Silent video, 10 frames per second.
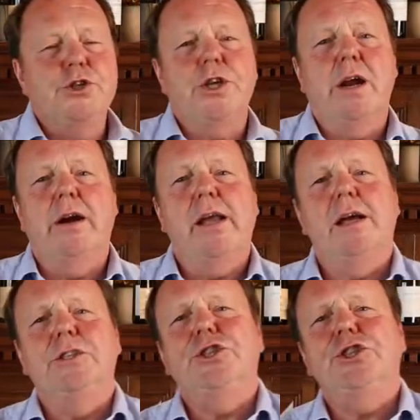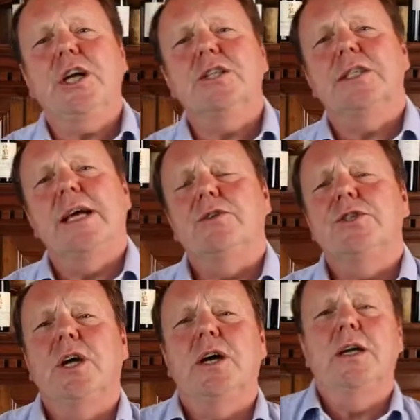Cherrier are just
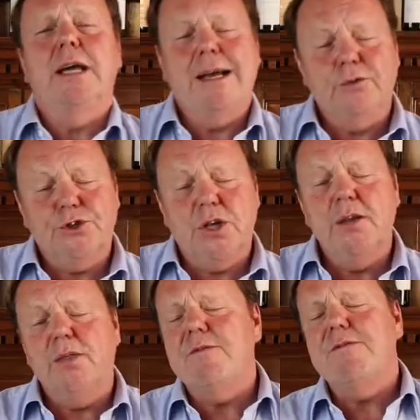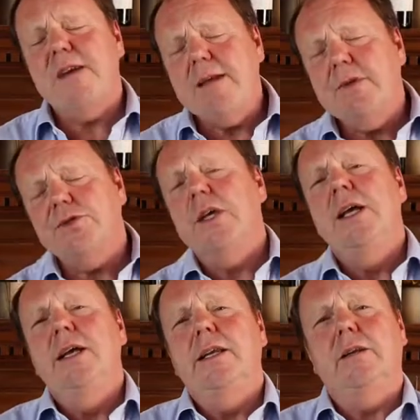outside the famous
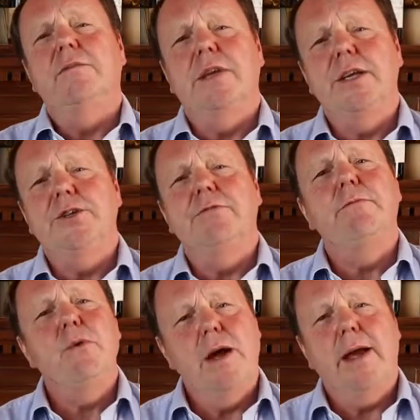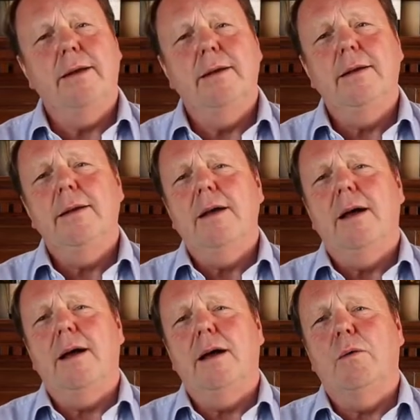little village of Bouet,
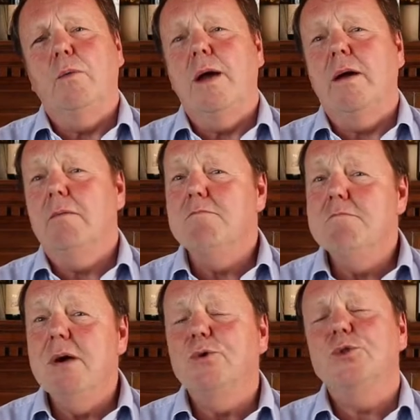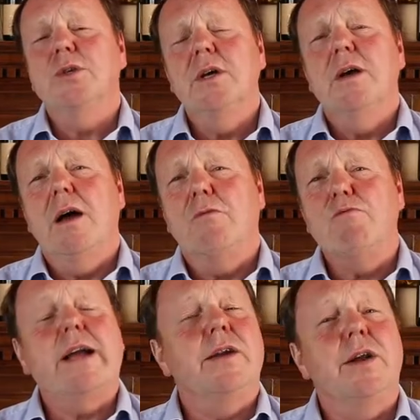where most
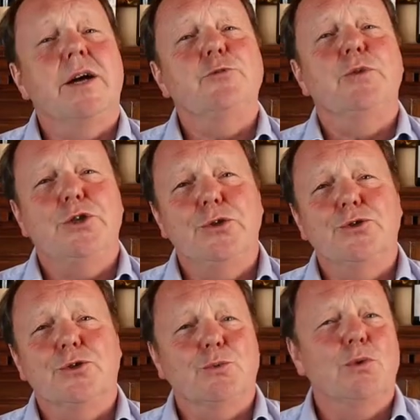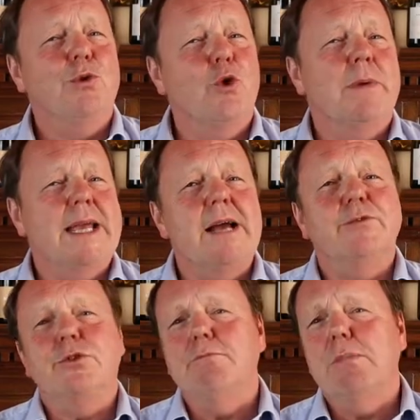recognised producers will normally have
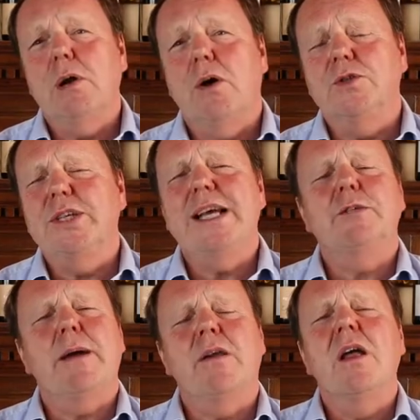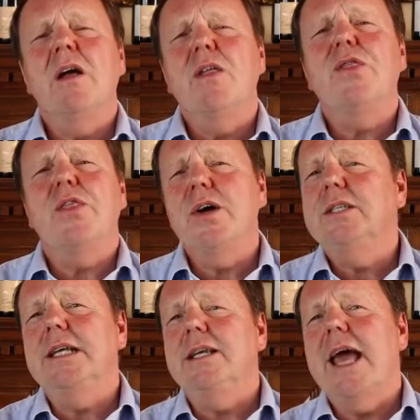some plots. He has about
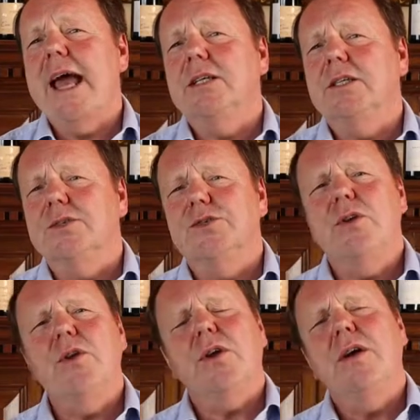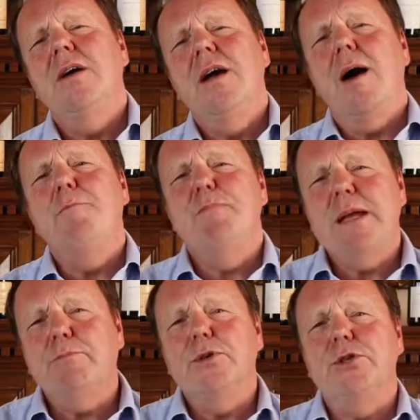13 hectares, so not a
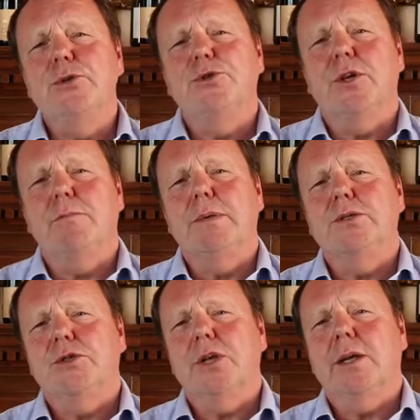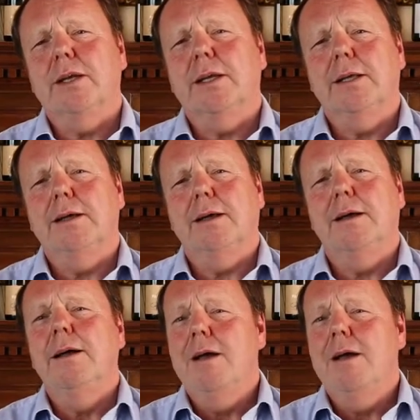big producer, but certainly a